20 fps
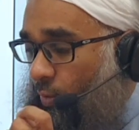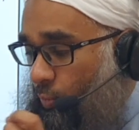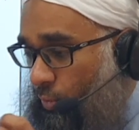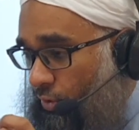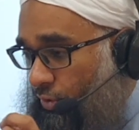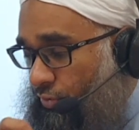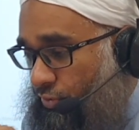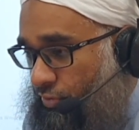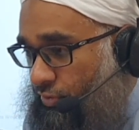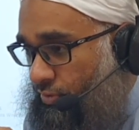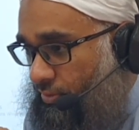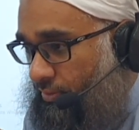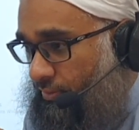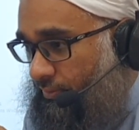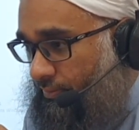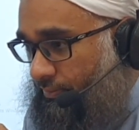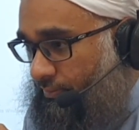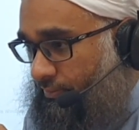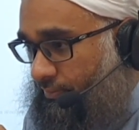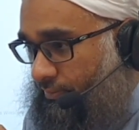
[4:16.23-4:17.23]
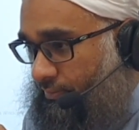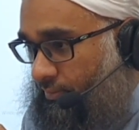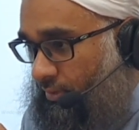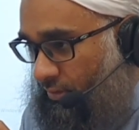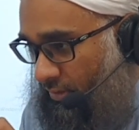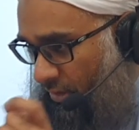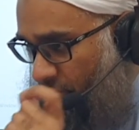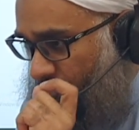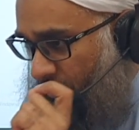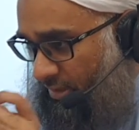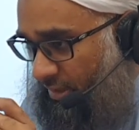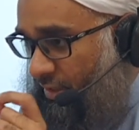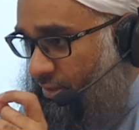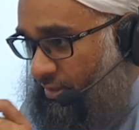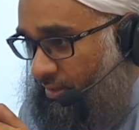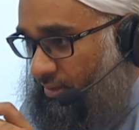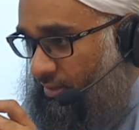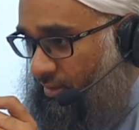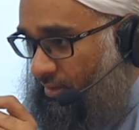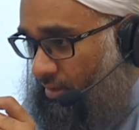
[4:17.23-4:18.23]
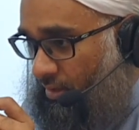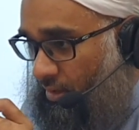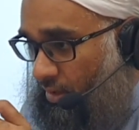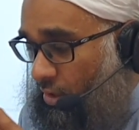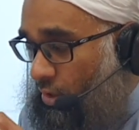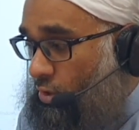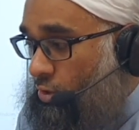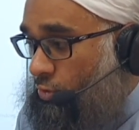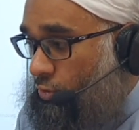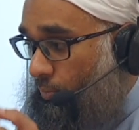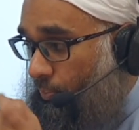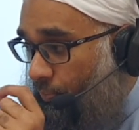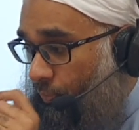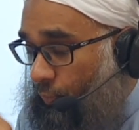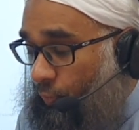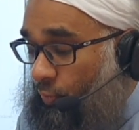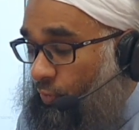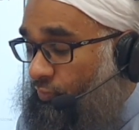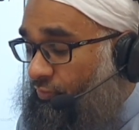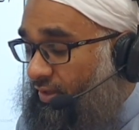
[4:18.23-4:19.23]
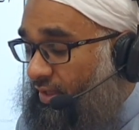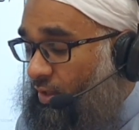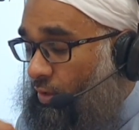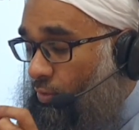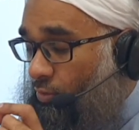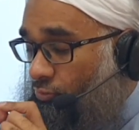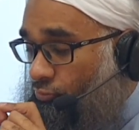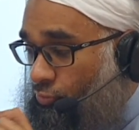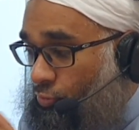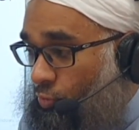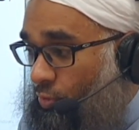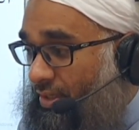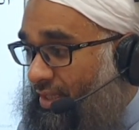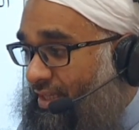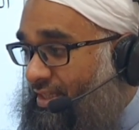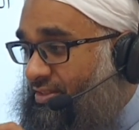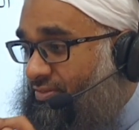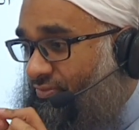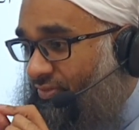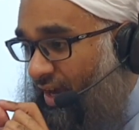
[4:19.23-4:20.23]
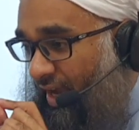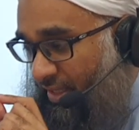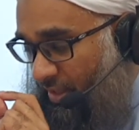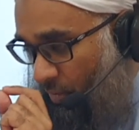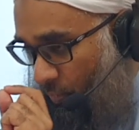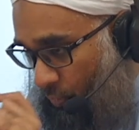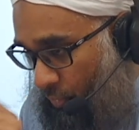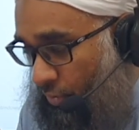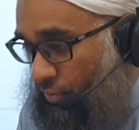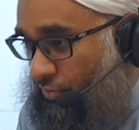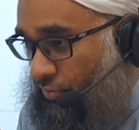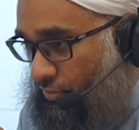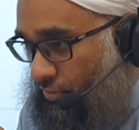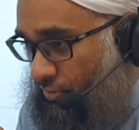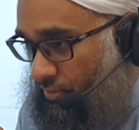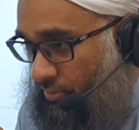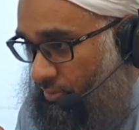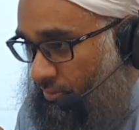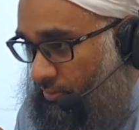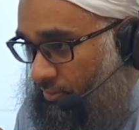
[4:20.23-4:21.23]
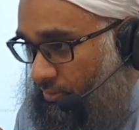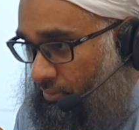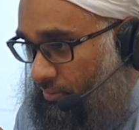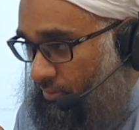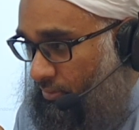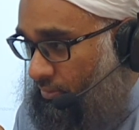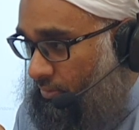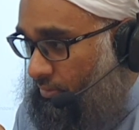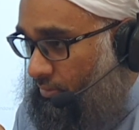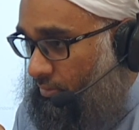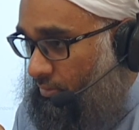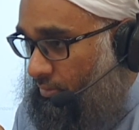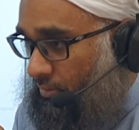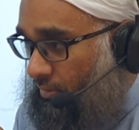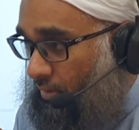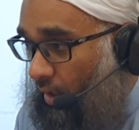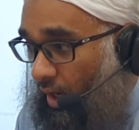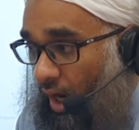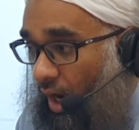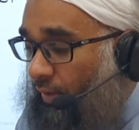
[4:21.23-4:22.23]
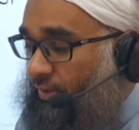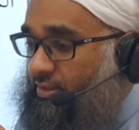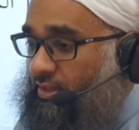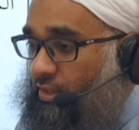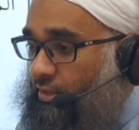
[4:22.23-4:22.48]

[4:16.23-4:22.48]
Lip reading: words. Is that in translation? So proving rulings via words. How does it